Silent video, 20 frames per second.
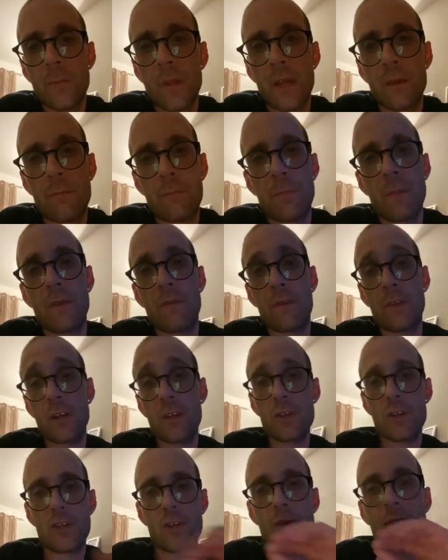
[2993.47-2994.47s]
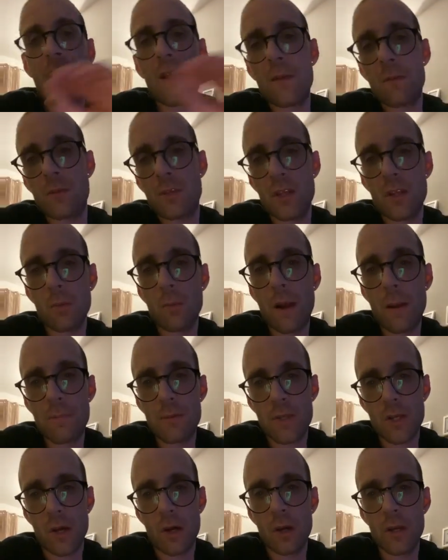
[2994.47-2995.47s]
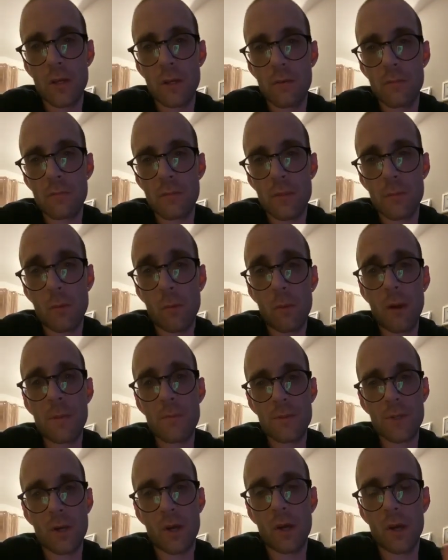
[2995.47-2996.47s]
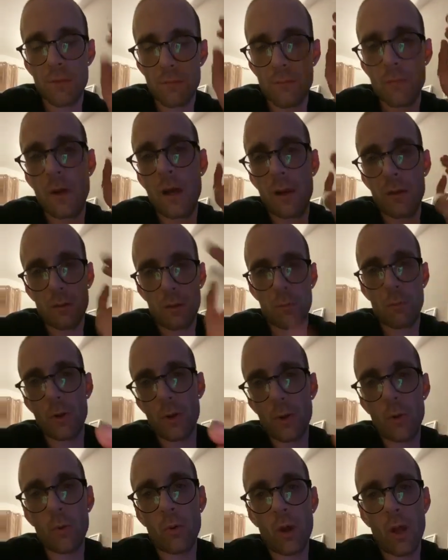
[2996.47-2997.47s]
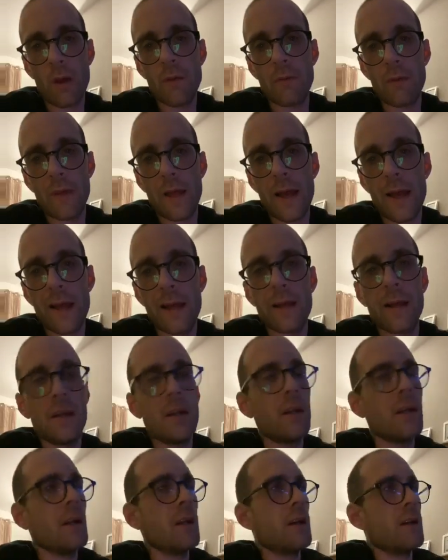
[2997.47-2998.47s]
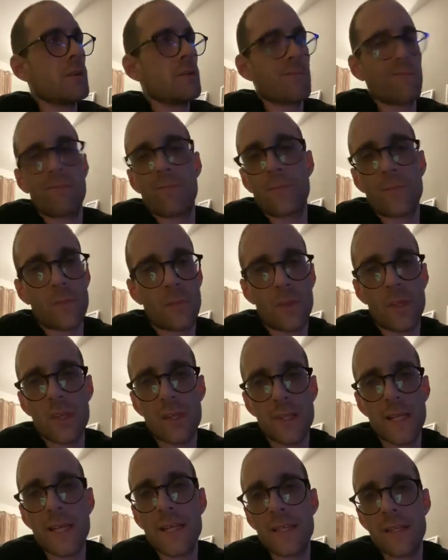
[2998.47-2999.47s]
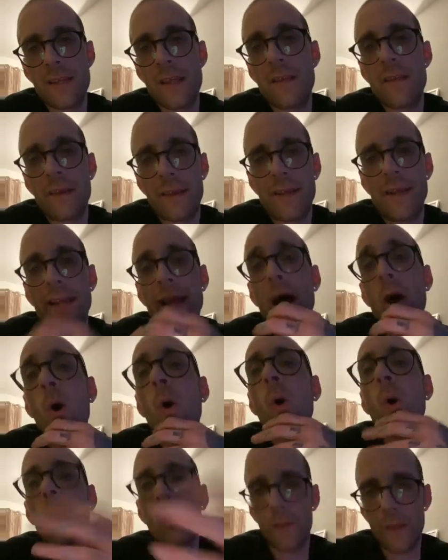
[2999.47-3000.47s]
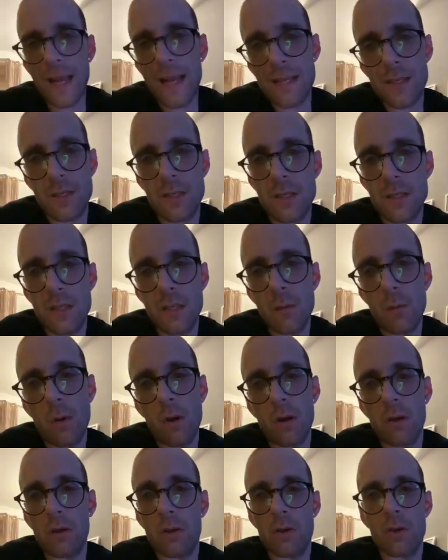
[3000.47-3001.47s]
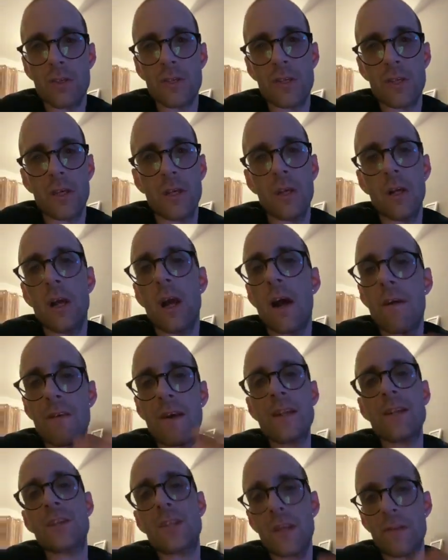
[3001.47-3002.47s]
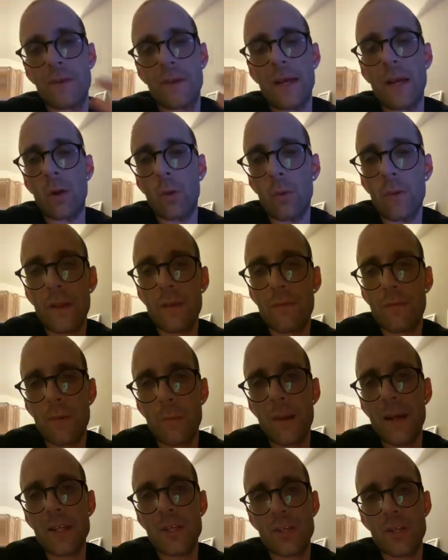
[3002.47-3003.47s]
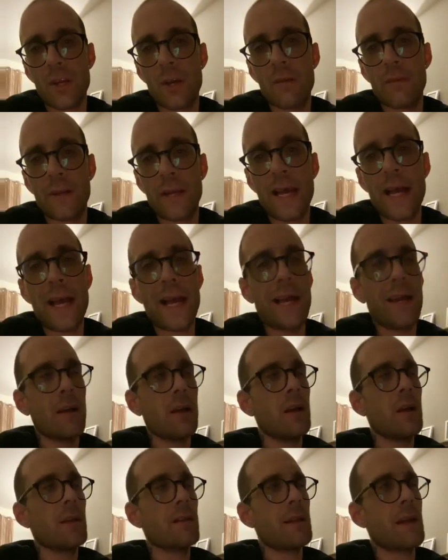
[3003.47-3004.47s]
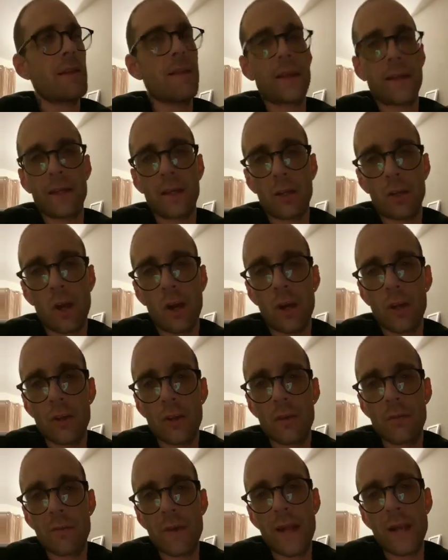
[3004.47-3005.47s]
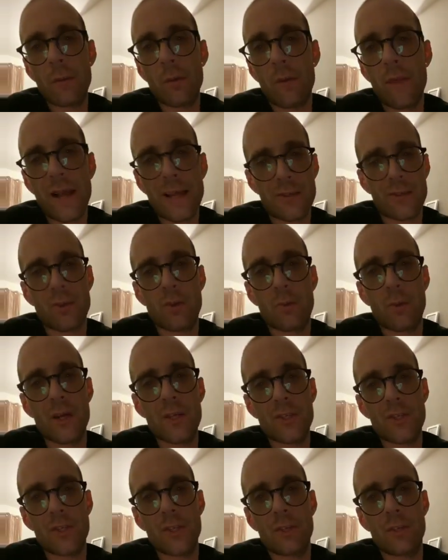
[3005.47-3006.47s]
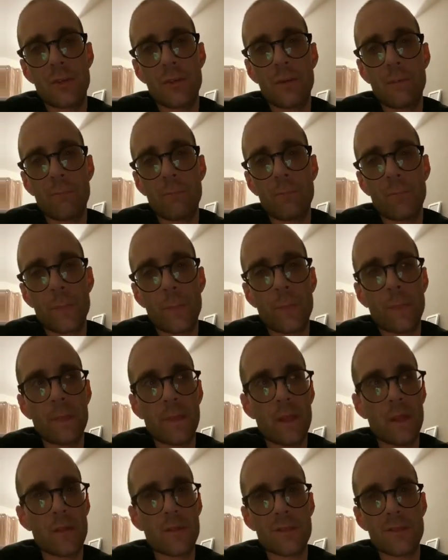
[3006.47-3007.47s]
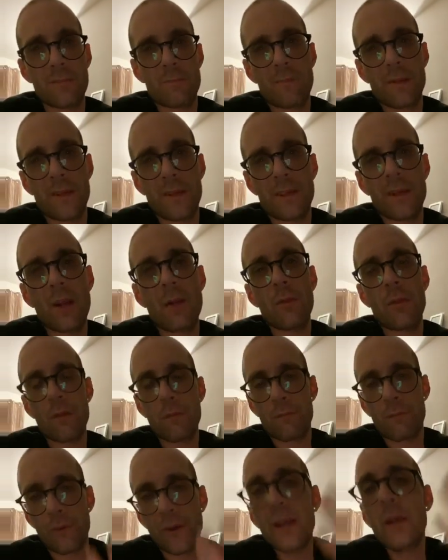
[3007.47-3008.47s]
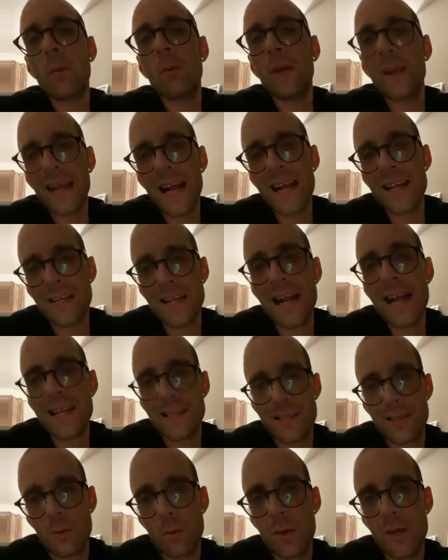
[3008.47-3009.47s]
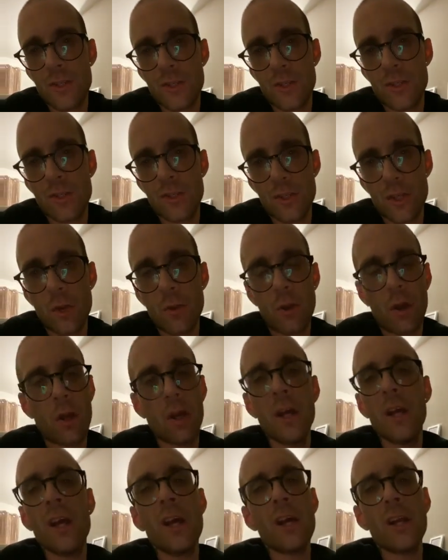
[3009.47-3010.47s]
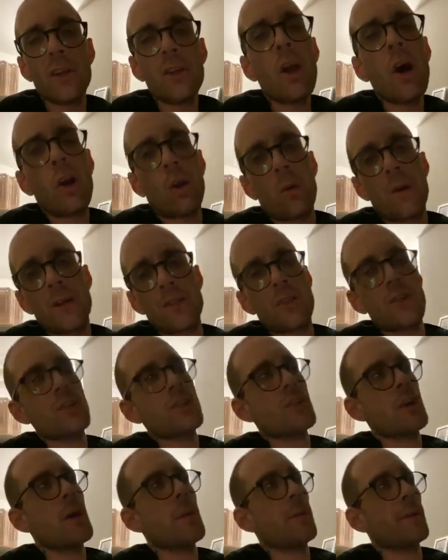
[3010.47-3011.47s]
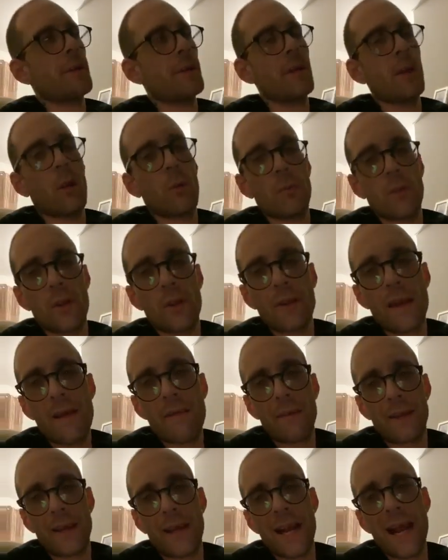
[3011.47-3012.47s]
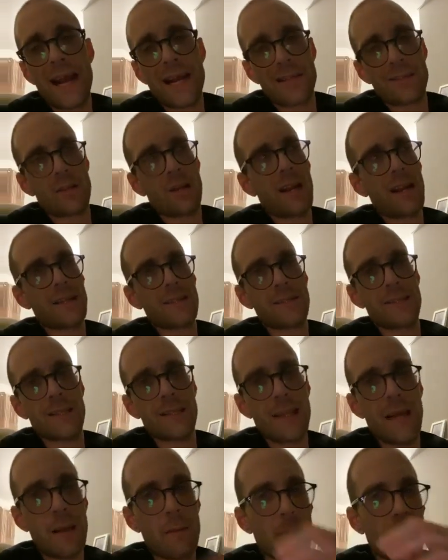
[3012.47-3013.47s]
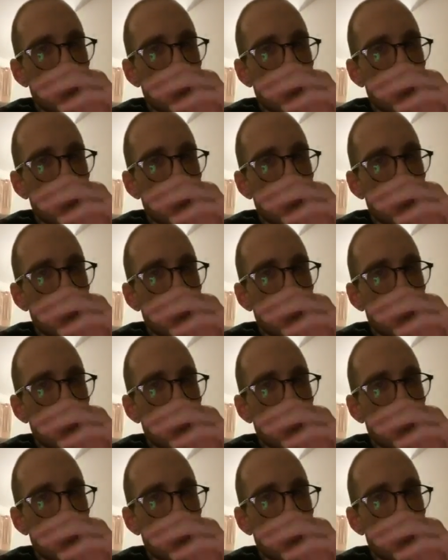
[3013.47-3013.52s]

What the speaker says: if you can just direct them to the website, to my website, and I'm going to put it all over there. Just easy, then they can get all the answers they want. Because eventually, if I all the information over there, then they can kind of, anyone that asks a question that's been, frequently asked questions, like, not questions that have, that never get asked. I'll answer them.